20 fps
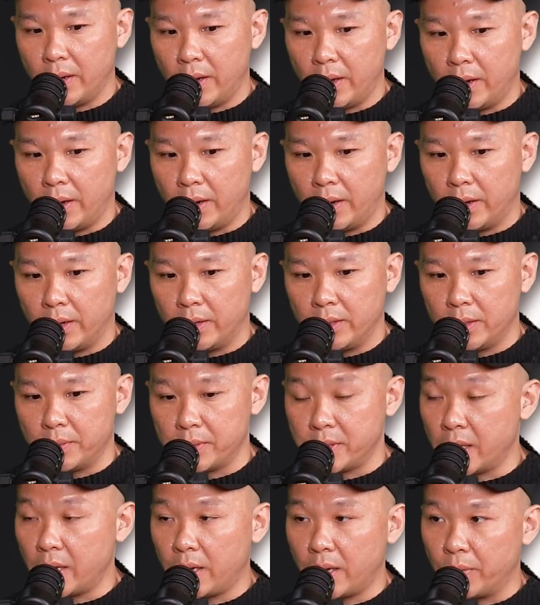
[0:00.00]
And he
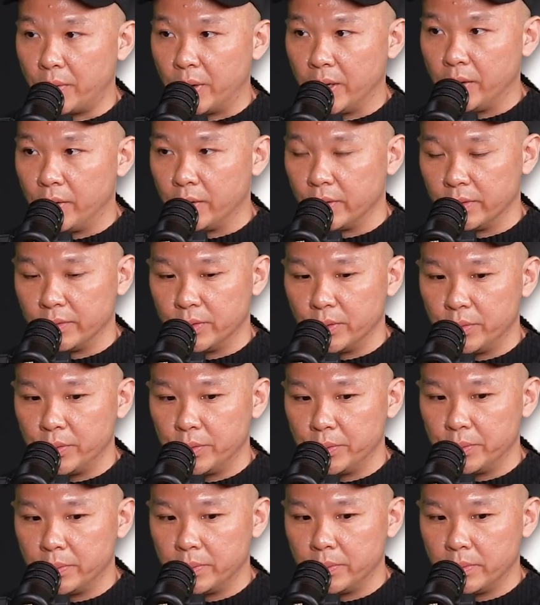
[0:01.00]
was standing at one corner of the
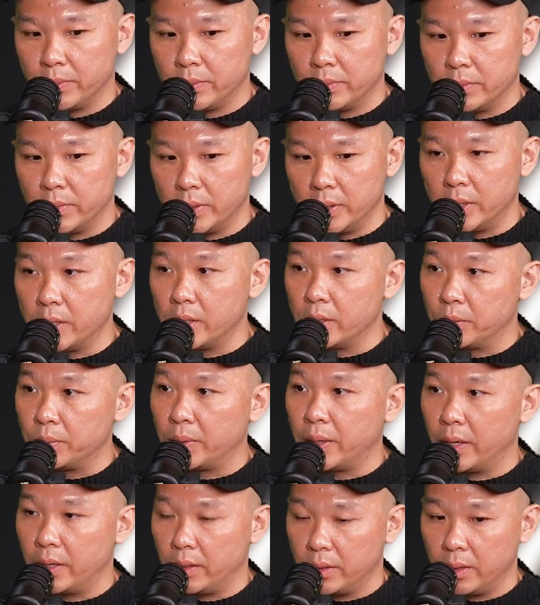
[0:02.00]
room. And this is
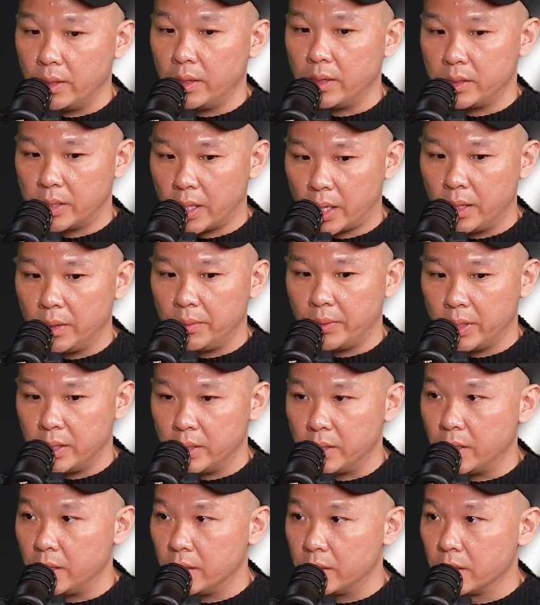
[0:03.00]
exactly what he
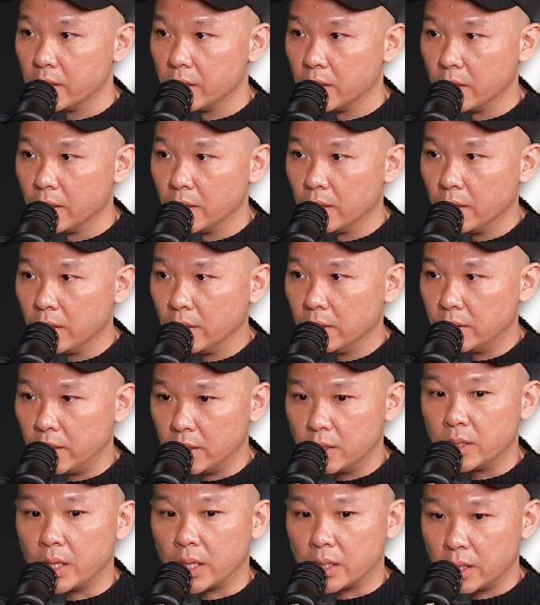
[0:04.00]
says. He
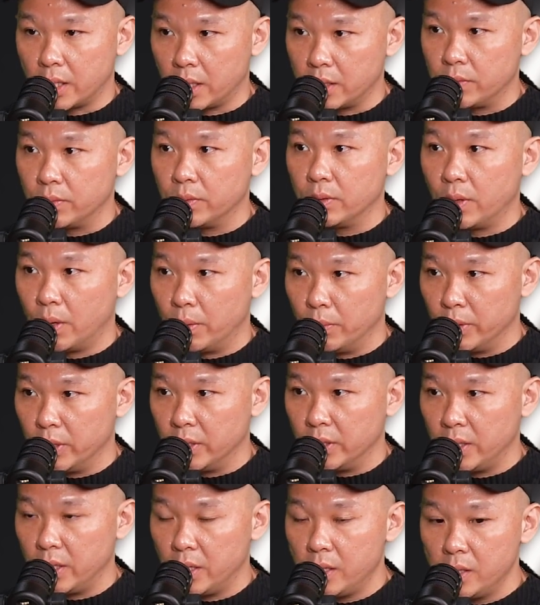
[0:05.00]
says successful
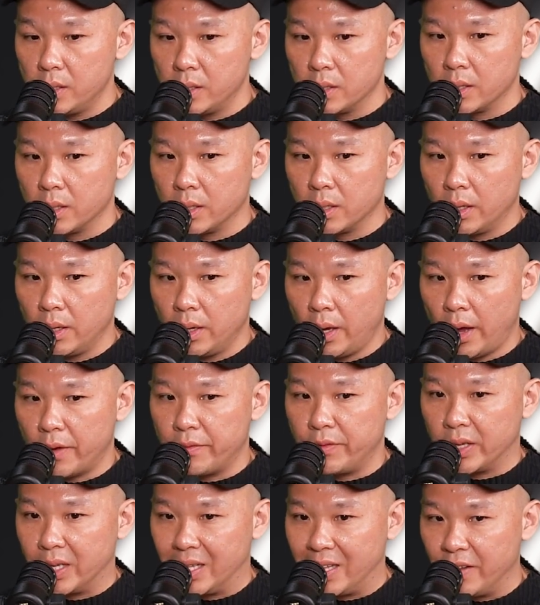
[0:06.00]
communities
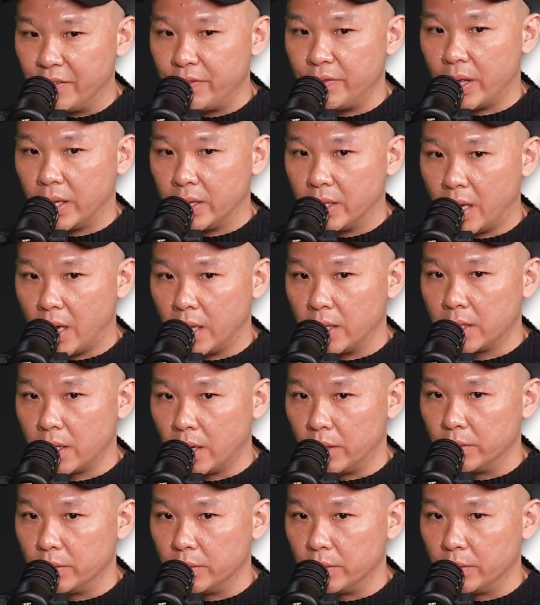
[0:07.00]
have a give and get